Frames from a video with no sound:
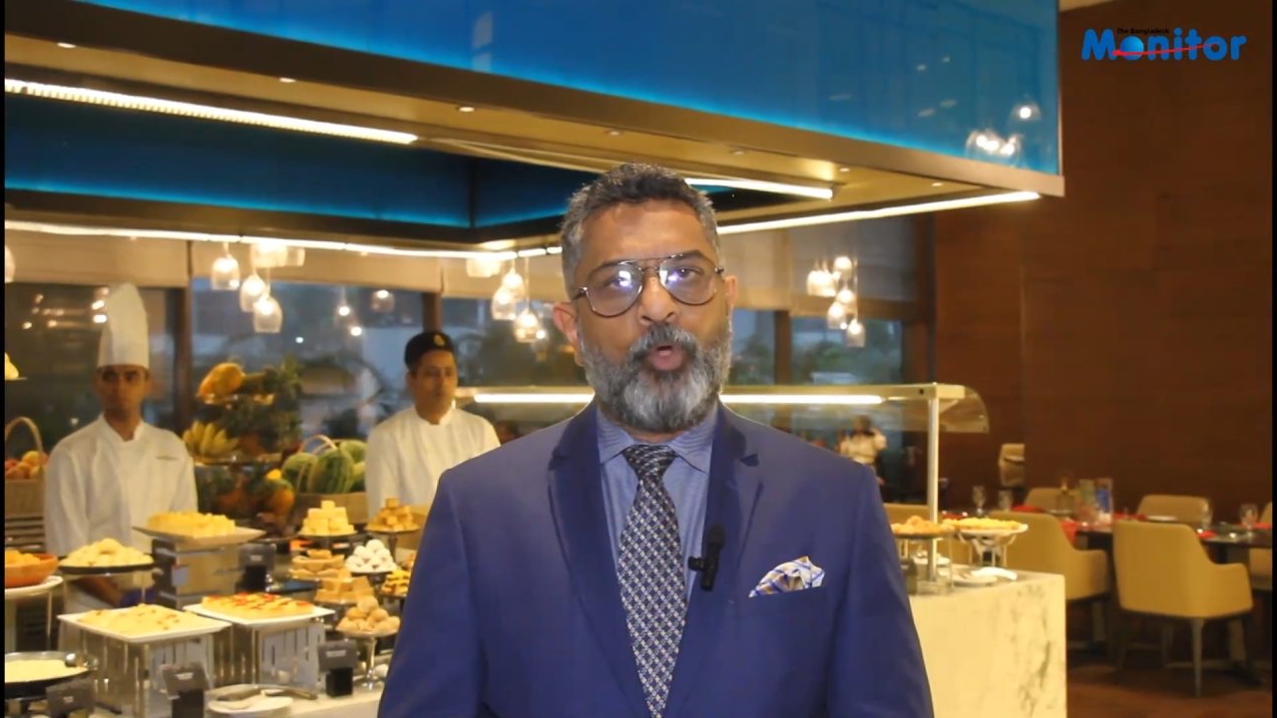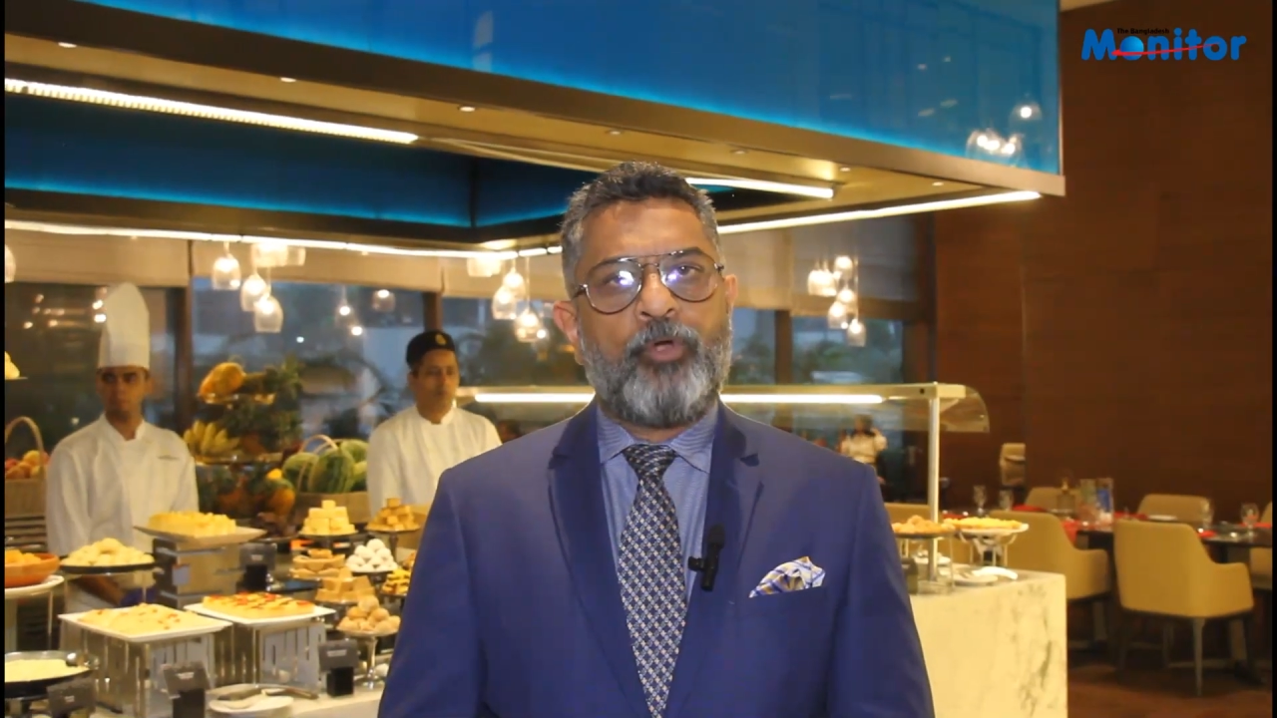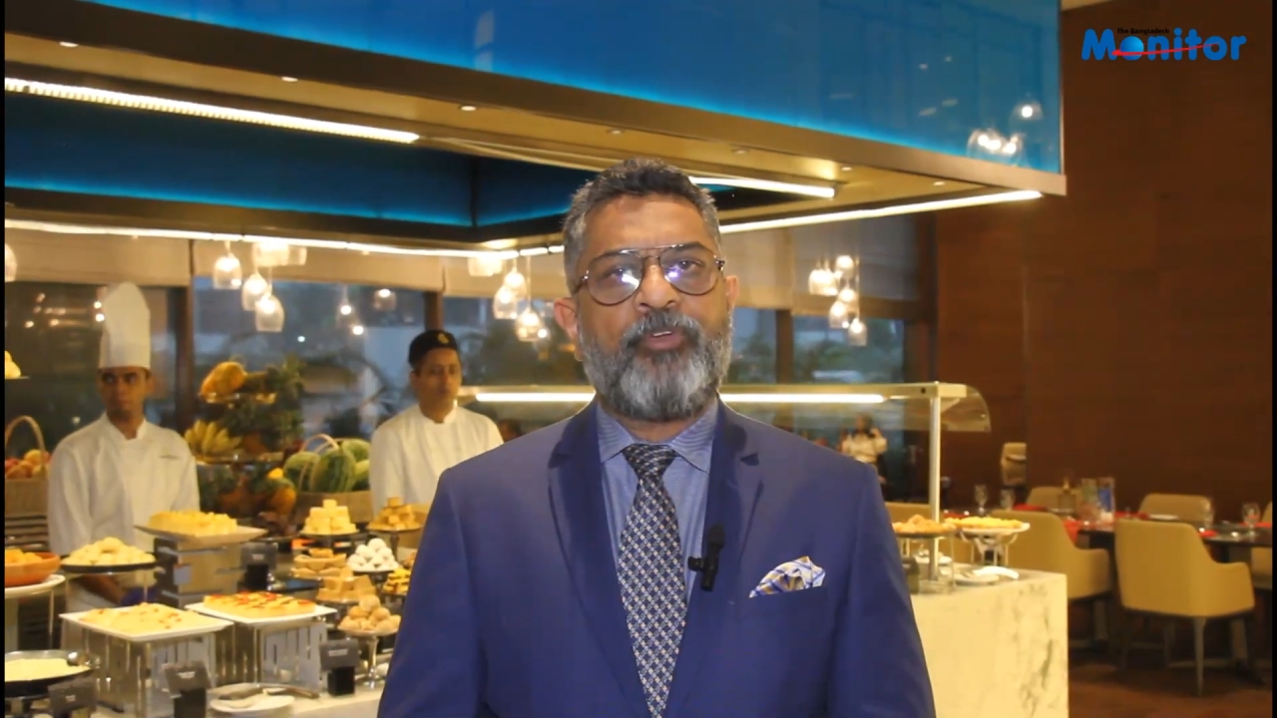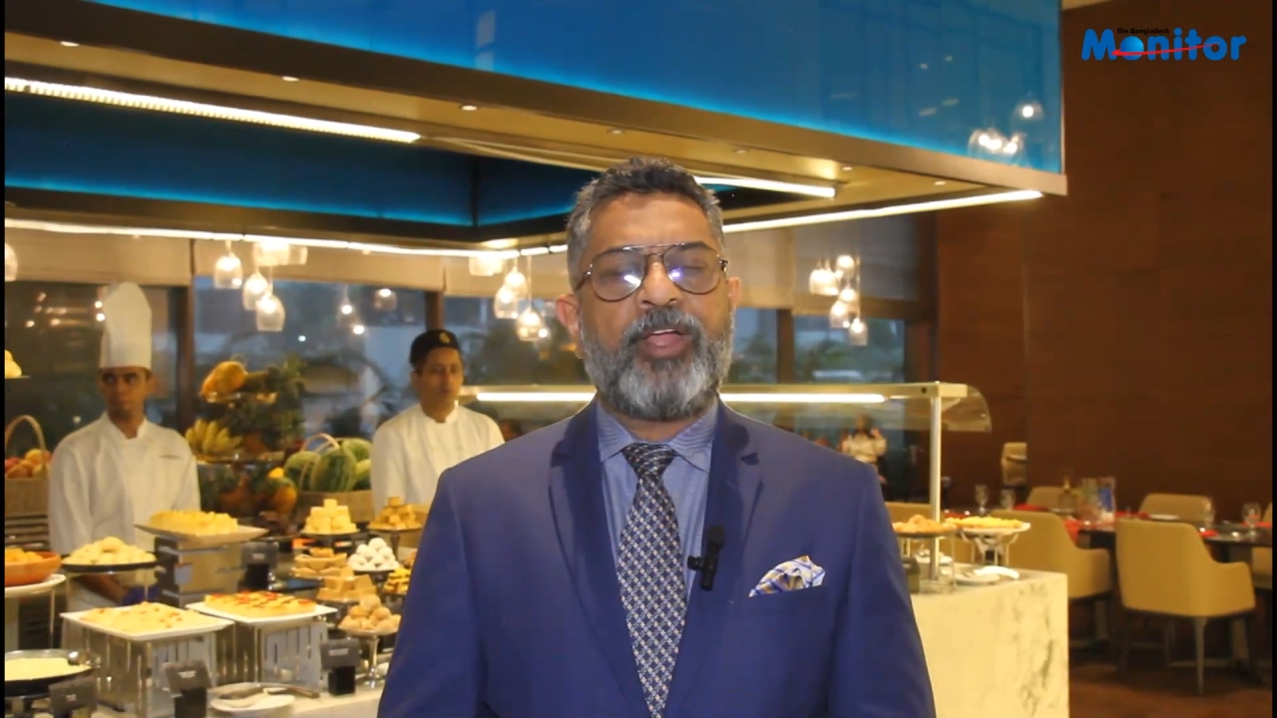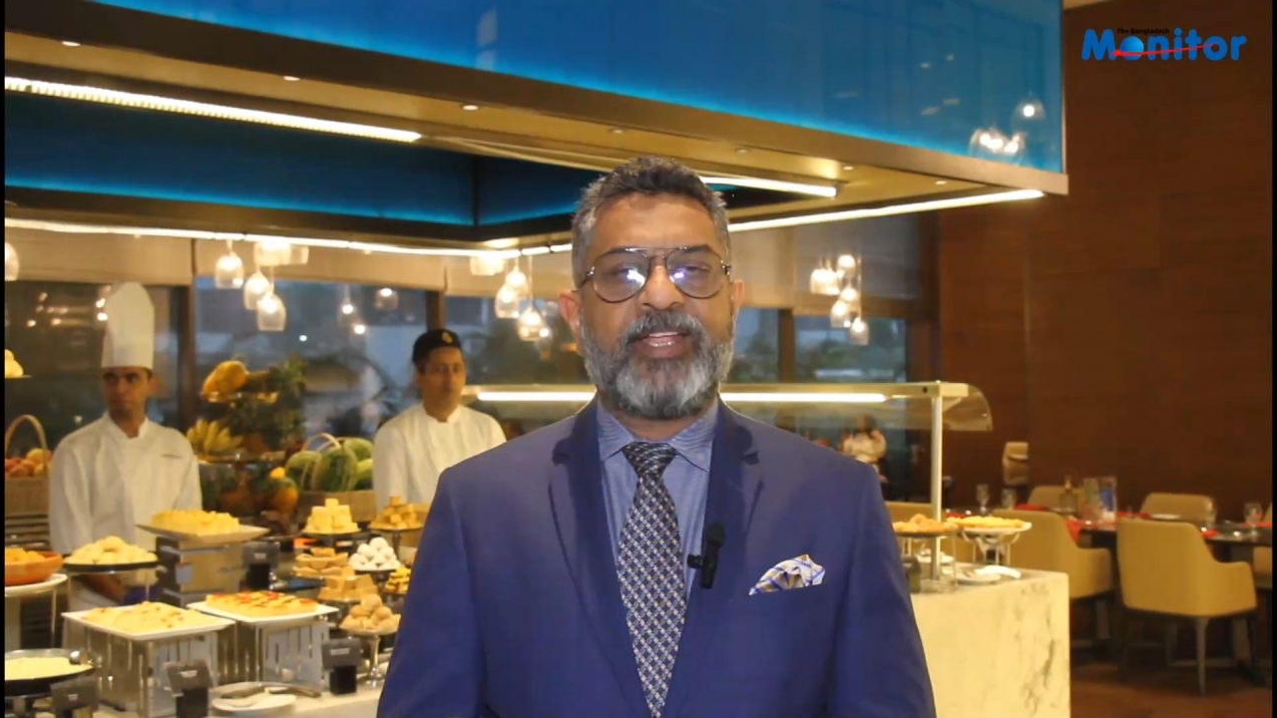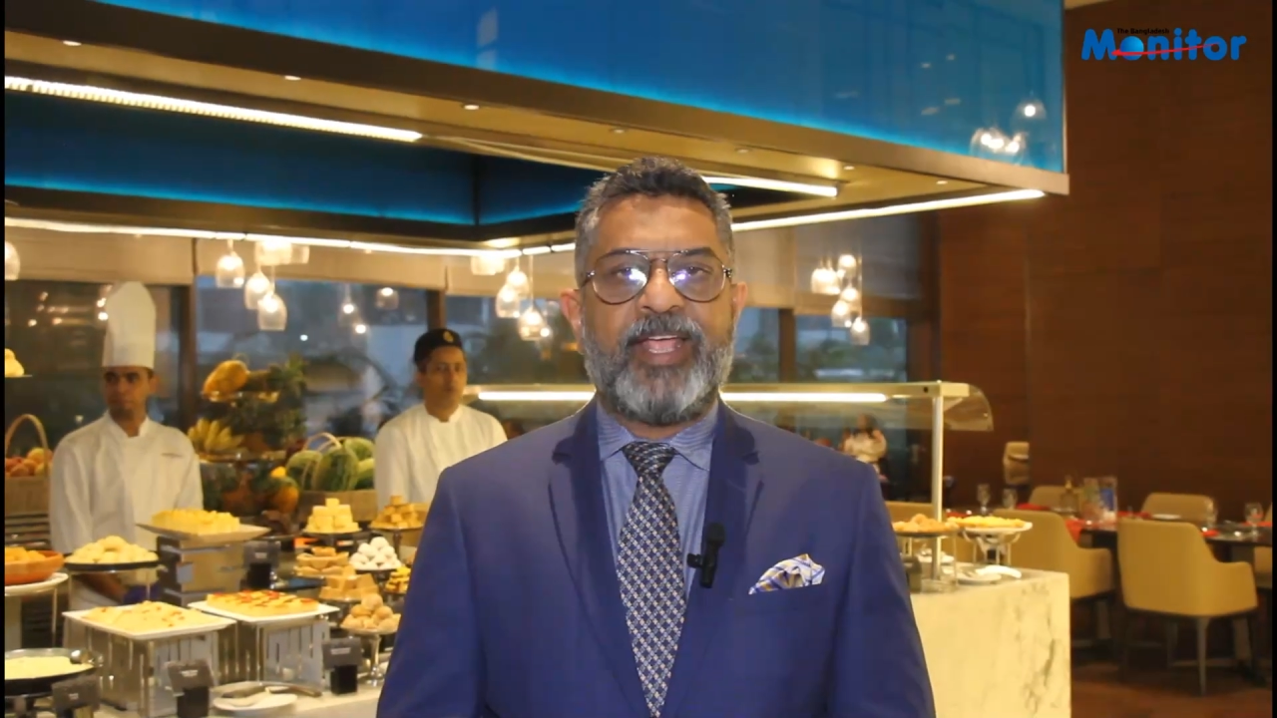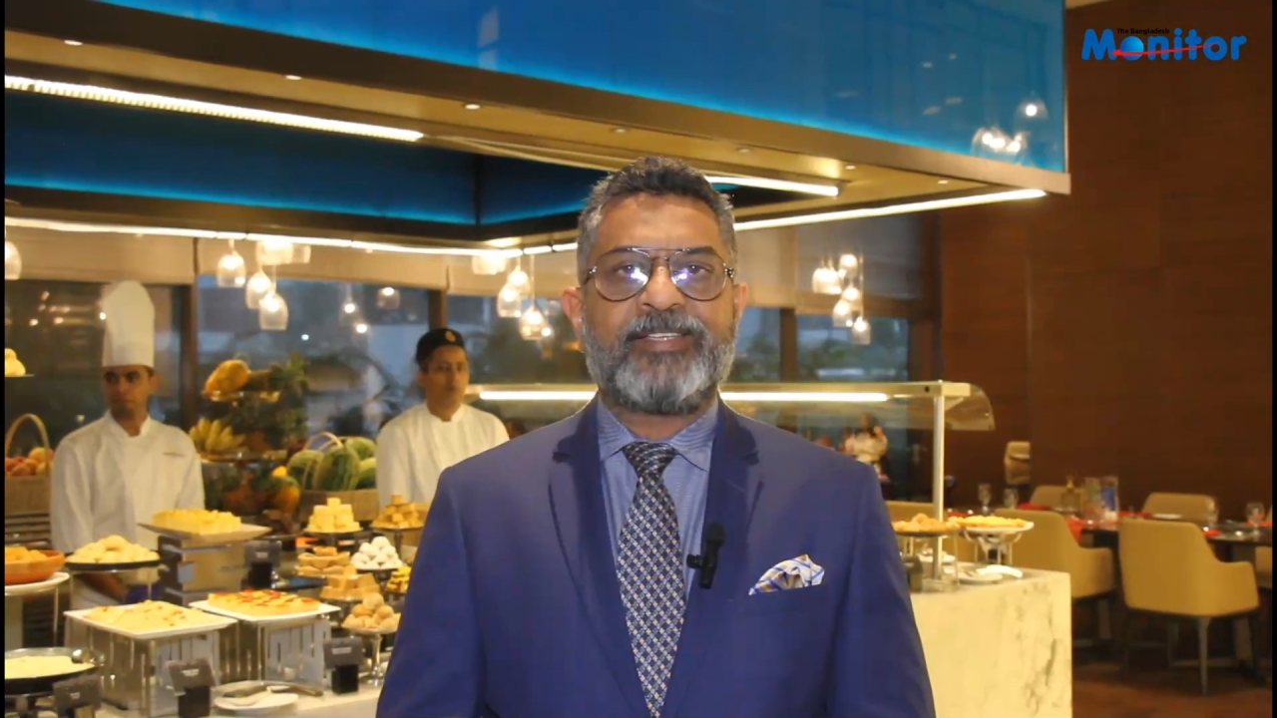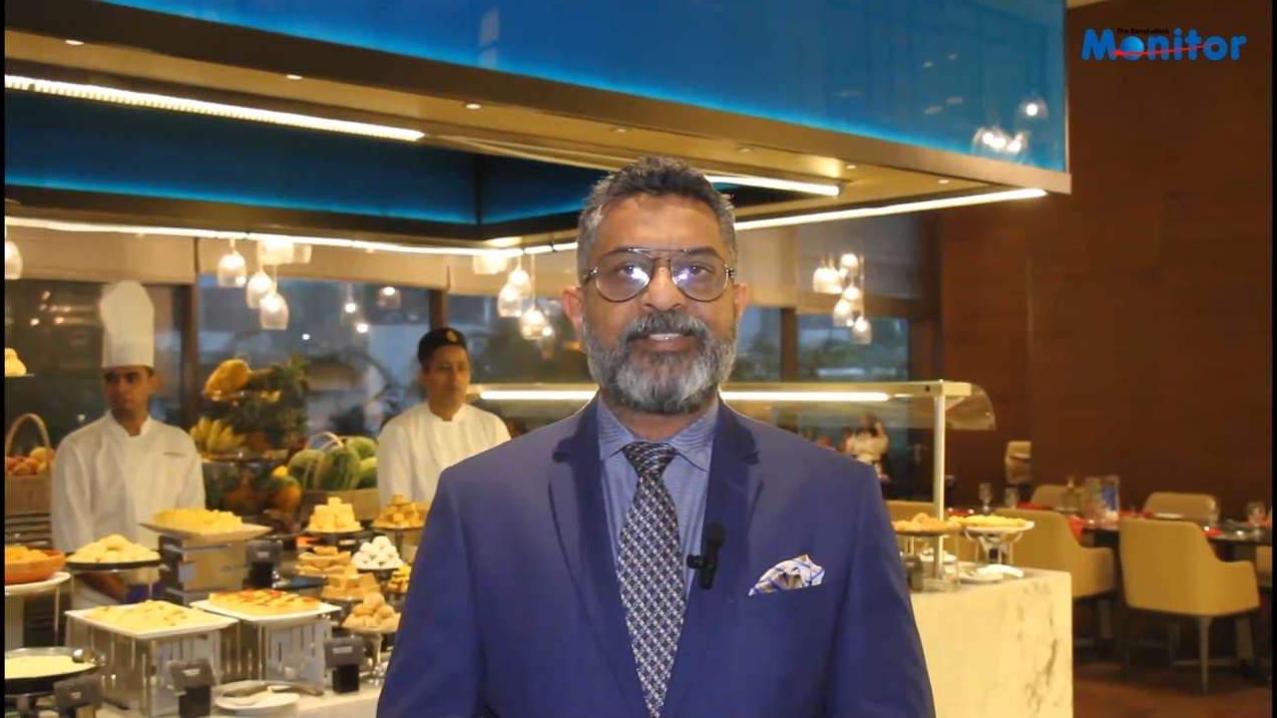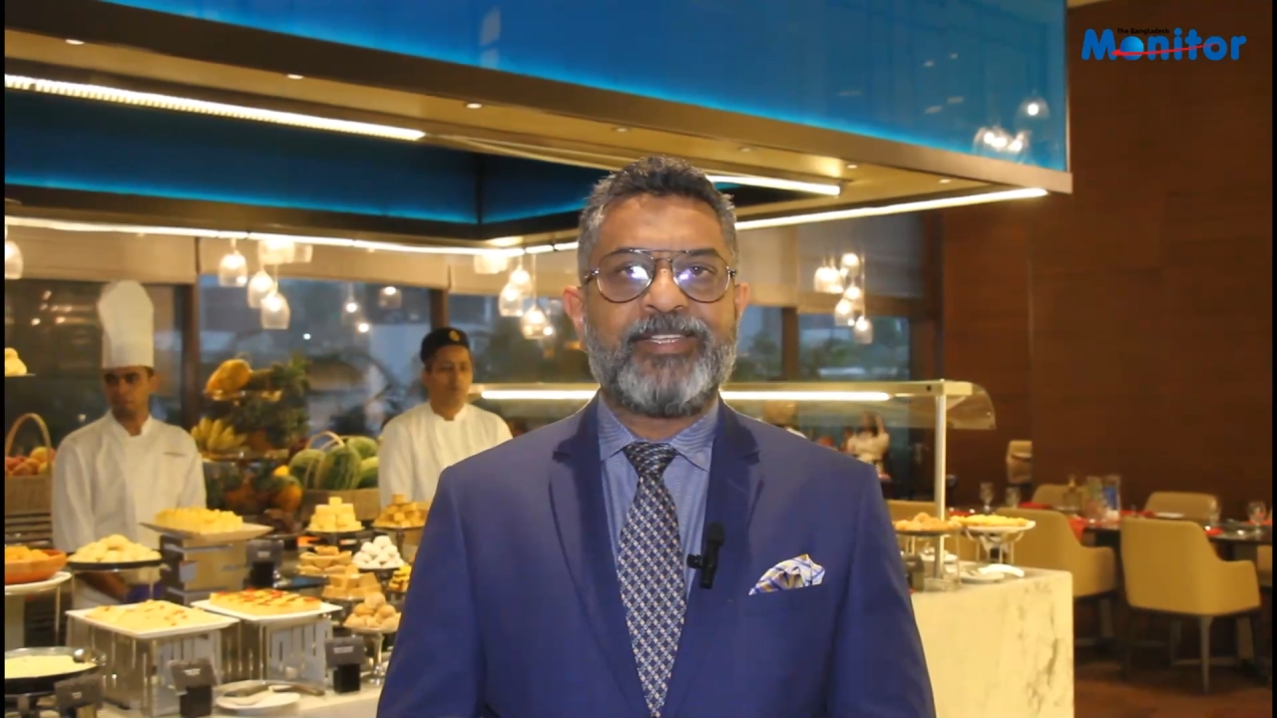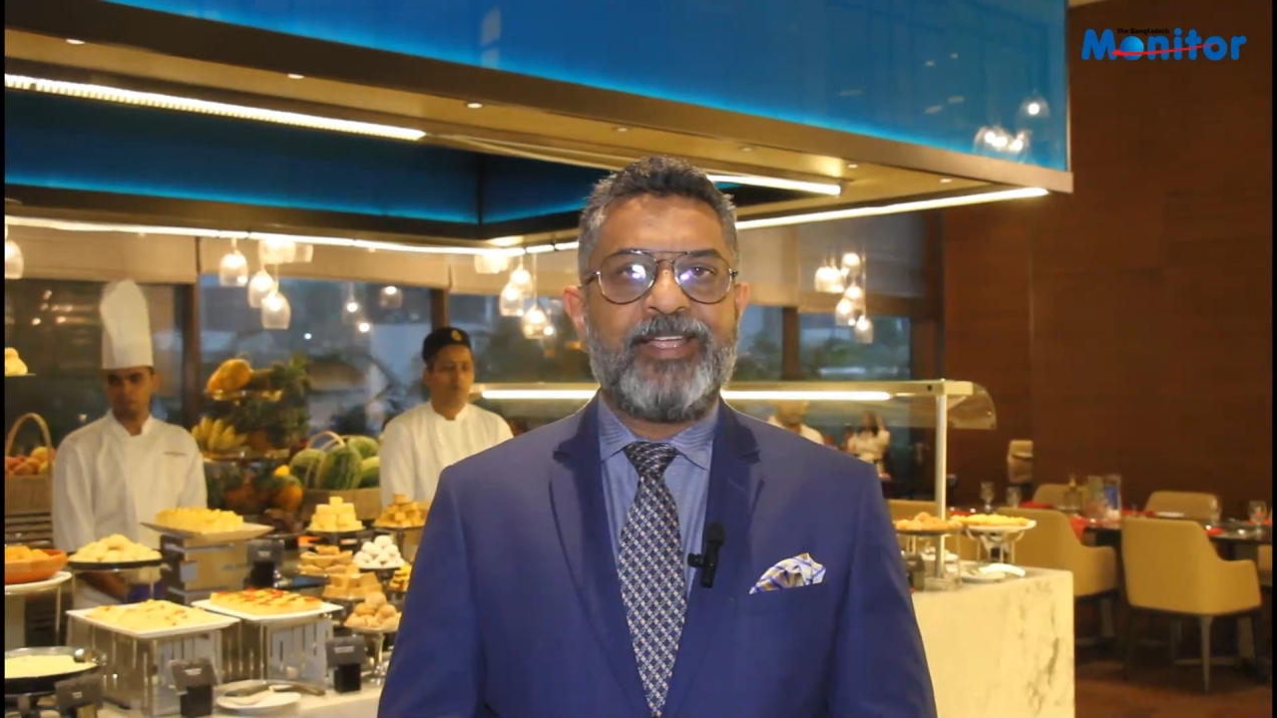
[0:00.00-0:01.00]
more of our
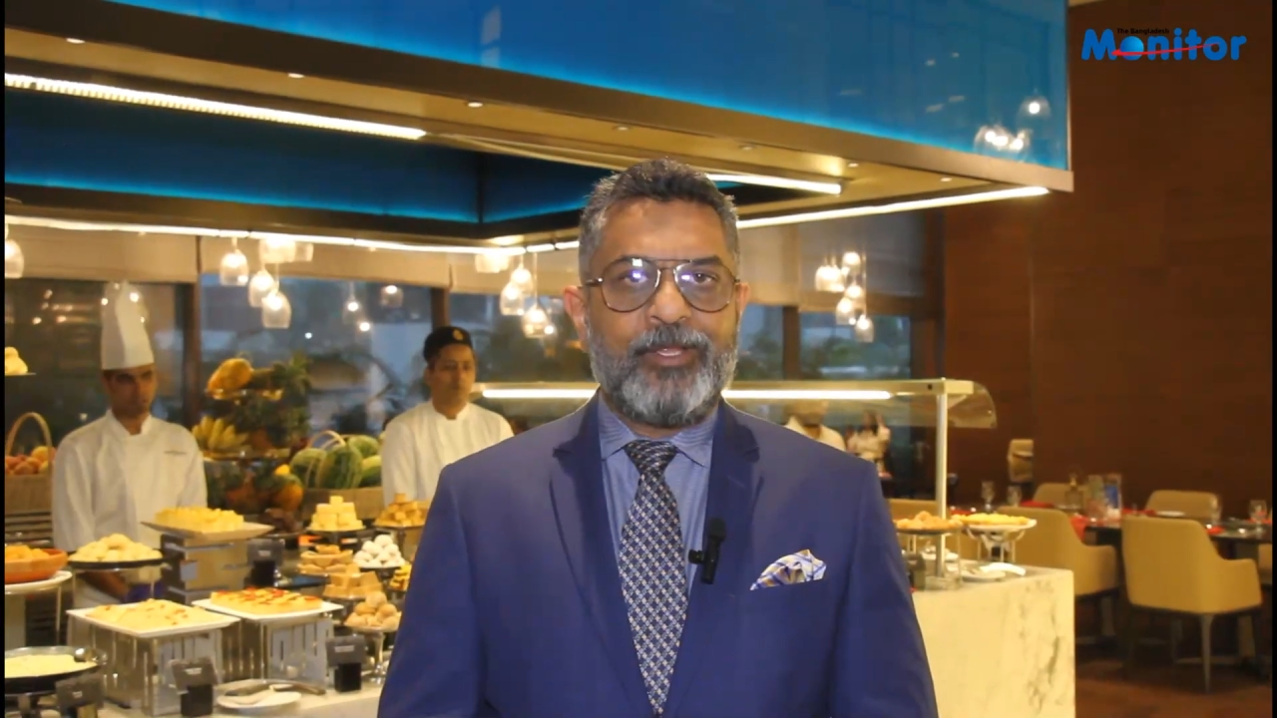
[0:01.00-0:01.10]
guests